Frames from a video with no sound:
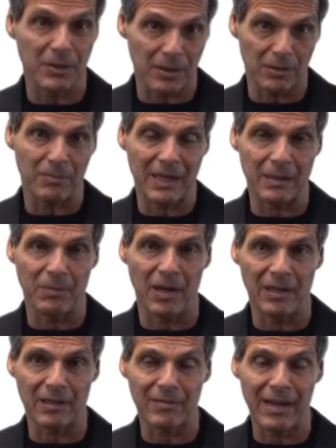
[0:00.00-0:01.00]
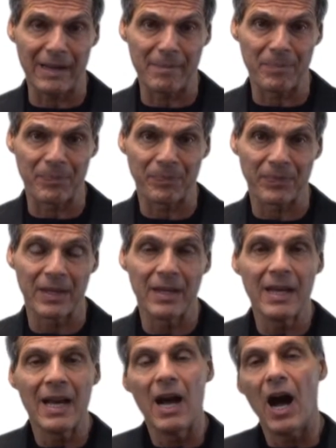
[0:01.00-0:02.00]
up your metabolic rate.
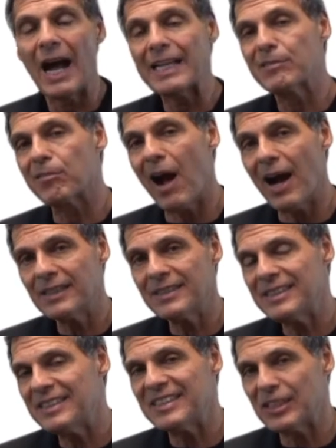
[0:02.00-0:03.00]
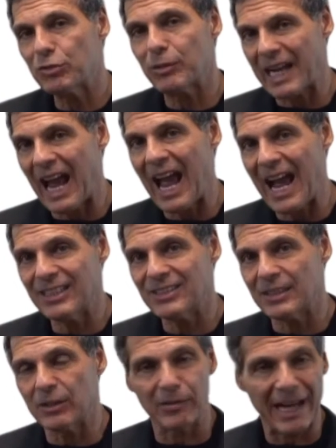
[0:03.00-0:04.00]
Hydroxycitric
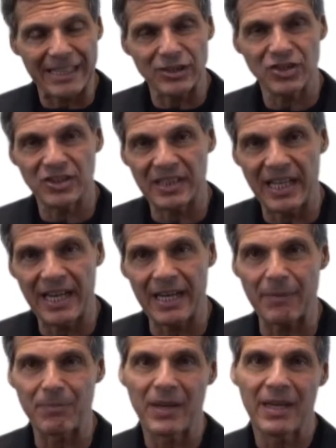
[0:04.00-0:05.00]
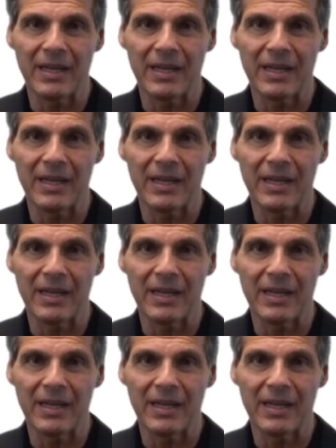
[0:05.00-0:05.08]
acid, or HCA,